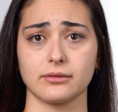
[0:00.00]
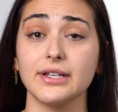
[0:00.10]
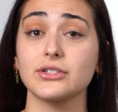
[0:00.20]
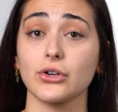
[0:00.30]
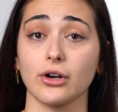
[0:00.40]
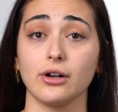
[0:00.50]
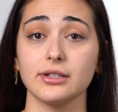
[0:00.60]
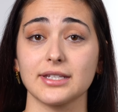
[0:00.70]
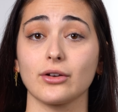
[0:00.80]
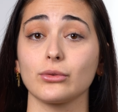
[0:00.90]
These
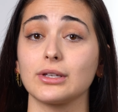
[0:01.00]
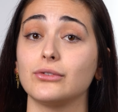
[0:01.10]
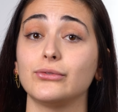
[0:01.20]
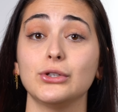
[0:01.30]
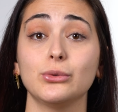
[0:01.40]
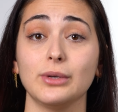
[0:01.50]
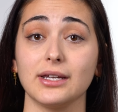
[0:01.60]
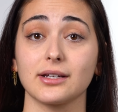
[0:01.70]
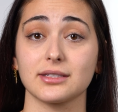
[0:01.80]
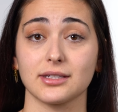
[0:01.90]
girls had only a few weeks